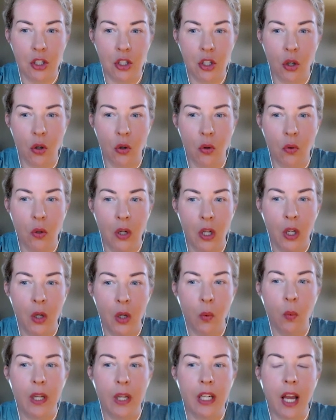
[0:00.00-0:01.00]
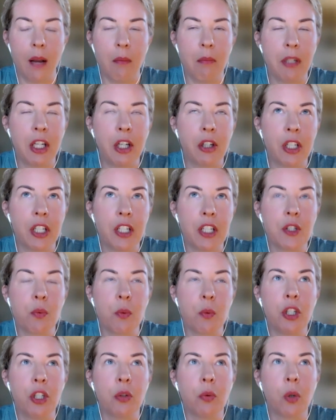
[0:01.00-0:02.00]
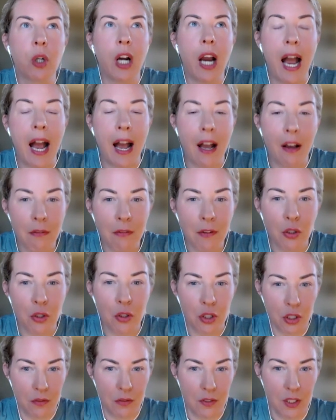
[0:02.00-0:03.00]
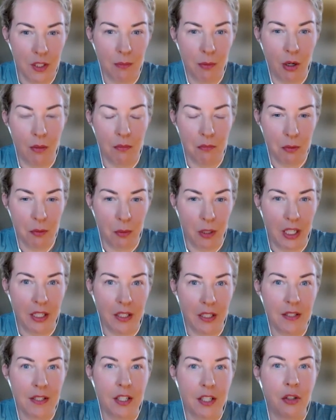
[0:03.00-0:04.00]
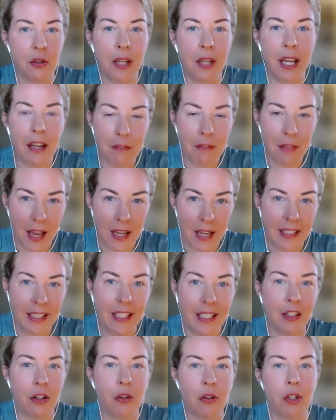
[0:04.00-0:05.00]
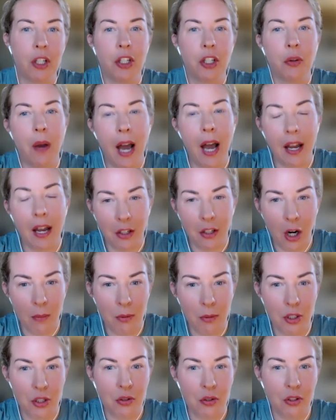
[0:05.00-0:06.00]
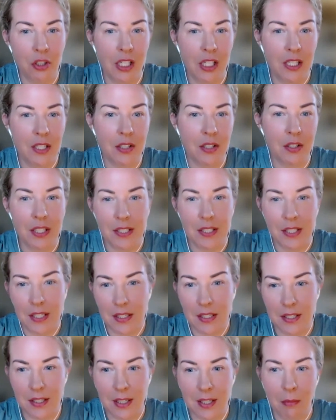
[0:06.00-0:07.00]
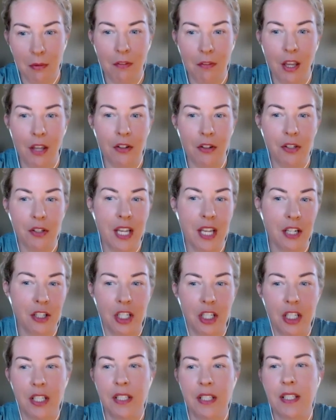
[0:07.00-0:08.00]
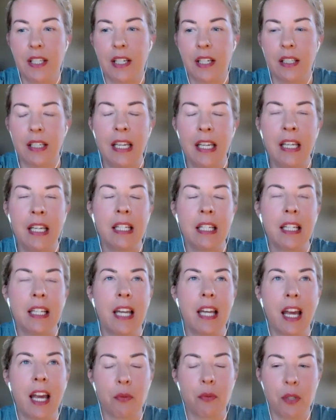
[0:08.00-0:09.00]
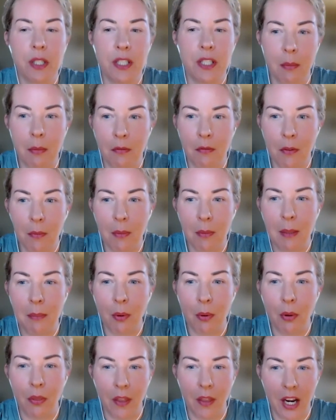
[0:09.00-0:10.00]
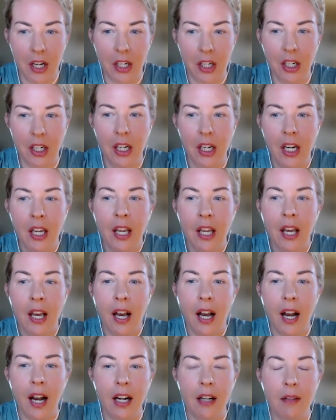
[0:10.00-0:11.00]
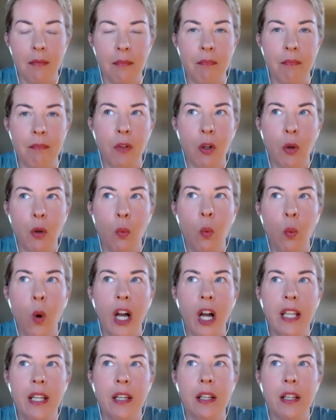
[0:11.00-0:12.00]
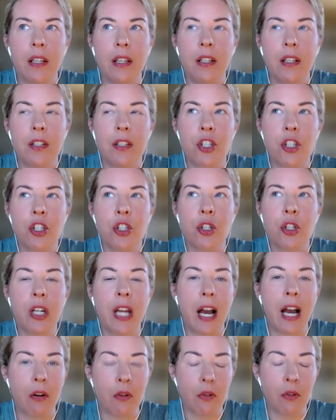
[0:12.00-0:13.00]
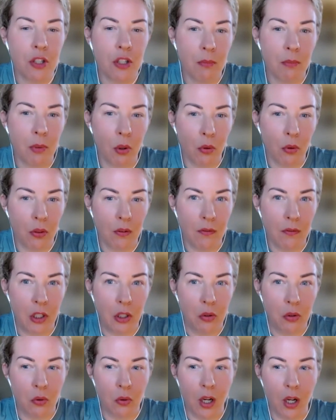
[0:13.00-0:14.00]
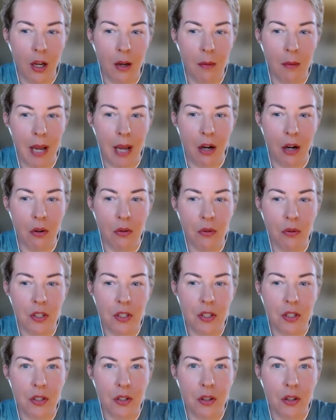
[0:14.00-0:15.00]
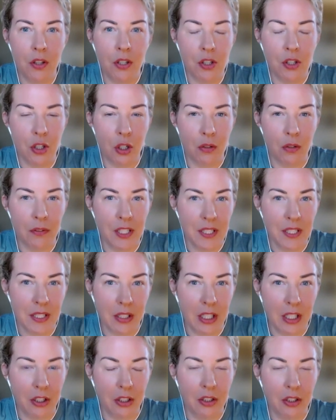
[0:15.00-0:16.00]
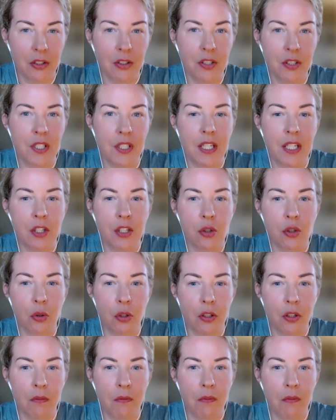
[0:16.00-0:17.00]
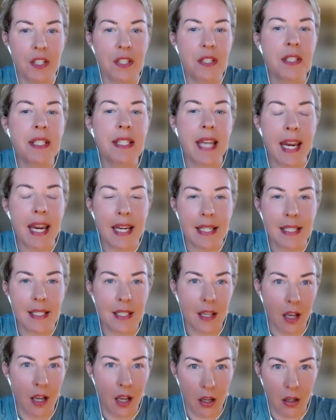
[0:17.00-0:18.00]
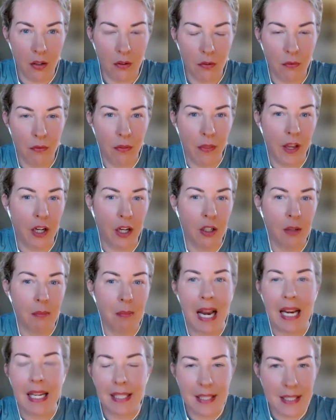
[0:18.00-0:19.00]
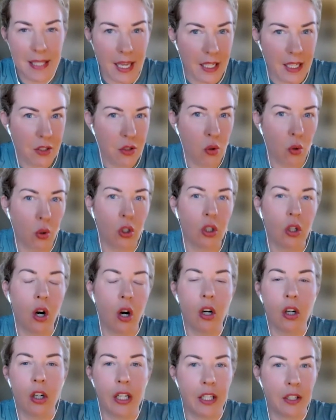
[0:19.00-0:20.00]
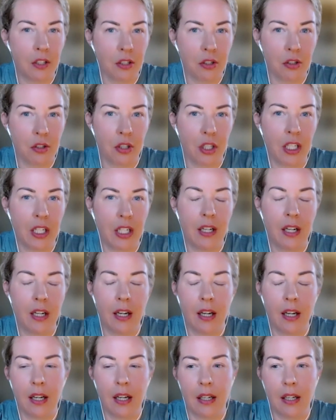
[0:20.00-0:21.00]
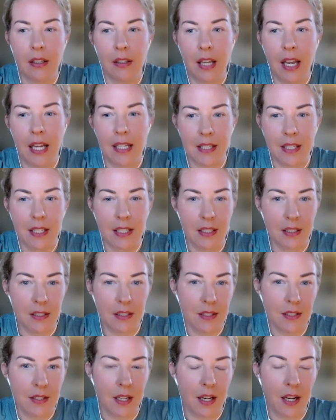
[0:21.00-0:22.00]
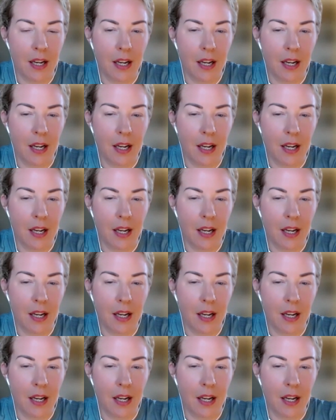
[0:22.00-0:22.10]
so I'm curious, when you were at Field Service Palm Springs and you gave that keynote and you had an opportunity to listen to some of the other sessions and connect with some of the people there, What stood out to both of you about the service leaders and sort of the state of their mindsets or our industry as it is,